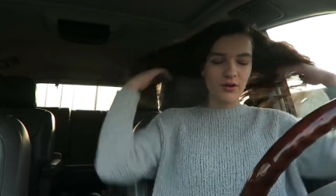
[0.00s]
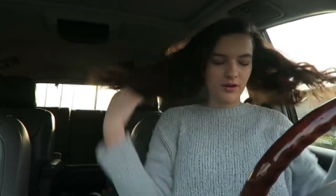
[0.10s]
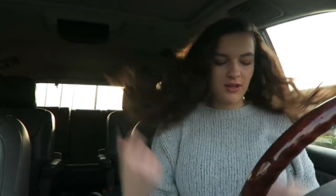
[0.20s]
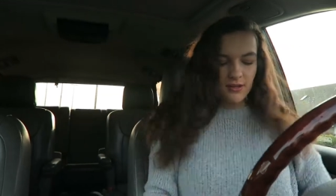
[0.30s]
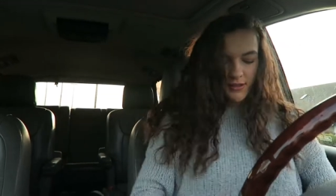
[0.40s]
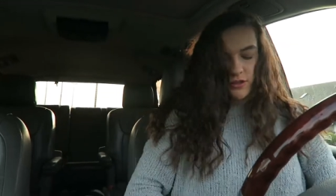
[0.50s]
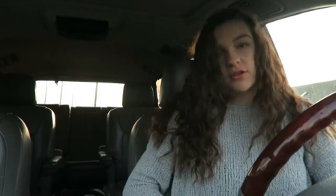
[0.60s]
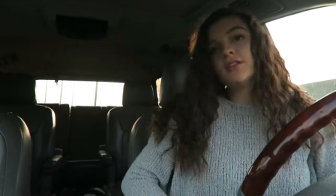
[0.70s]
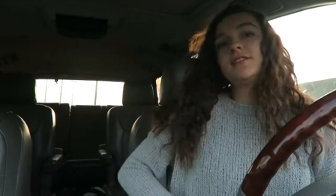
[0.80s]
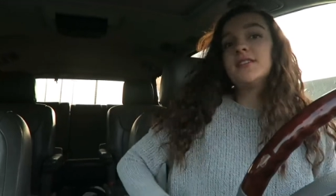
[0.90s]
one. It is a
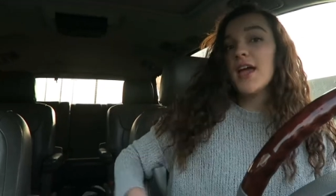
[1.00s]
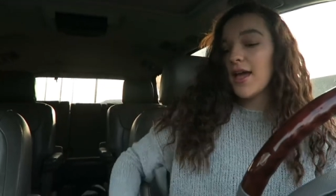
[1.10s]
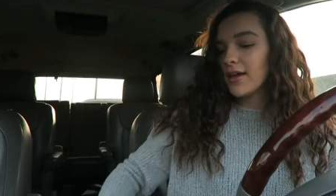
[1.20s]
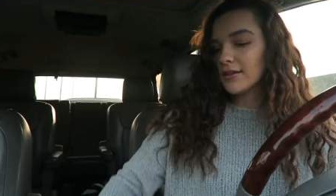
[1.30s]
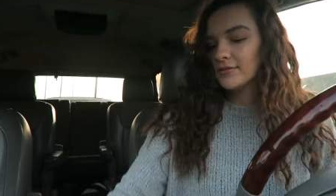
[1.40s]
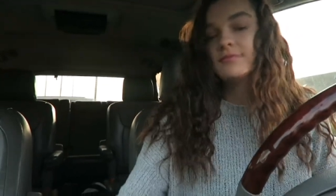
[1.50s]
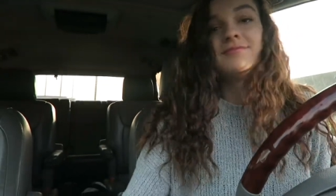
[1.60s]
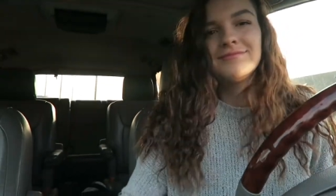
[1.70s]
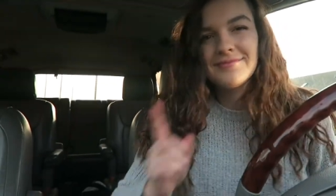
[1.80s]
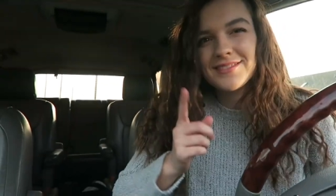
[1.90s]
good day
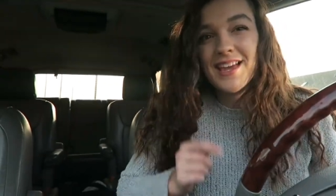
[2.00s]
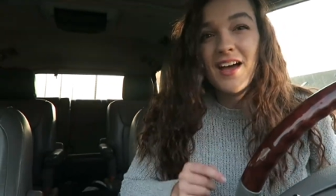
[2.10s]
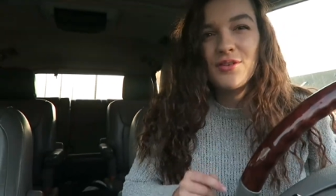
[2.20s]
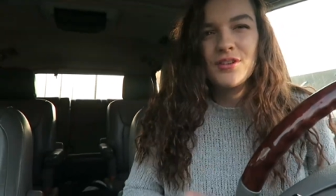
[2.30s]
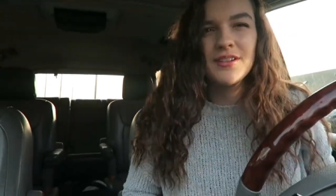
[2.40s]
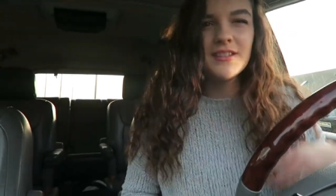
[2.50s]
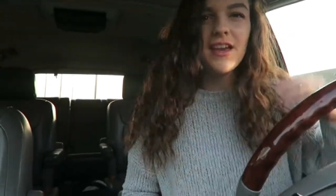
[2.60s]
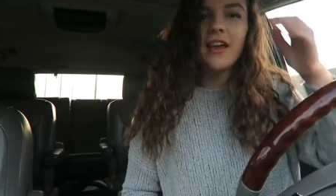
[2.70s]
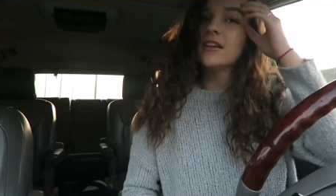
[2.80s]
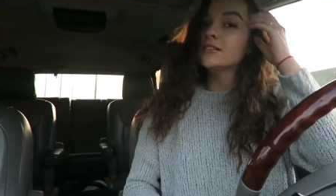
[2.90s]
to have a good
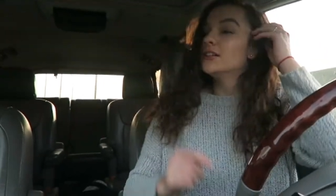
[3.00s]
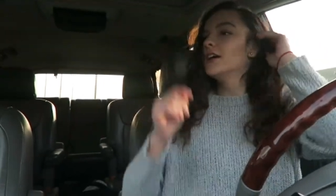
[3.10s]
day.